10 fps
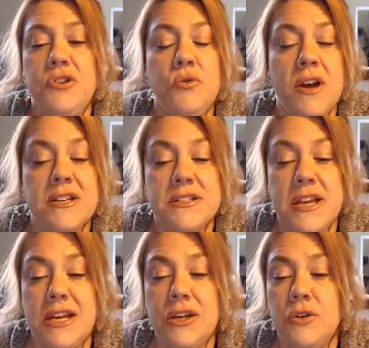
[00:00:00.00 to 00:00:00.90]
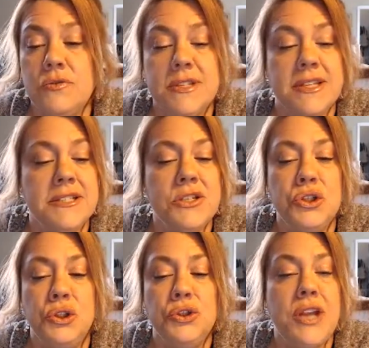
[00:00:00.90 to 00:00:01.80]
USA News. This is
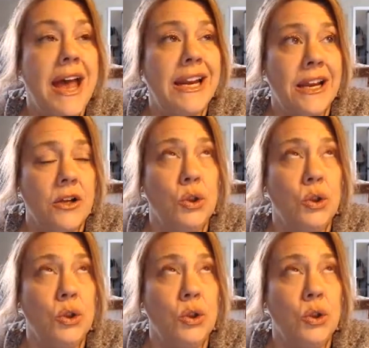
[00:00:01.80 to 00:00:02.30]
lunatic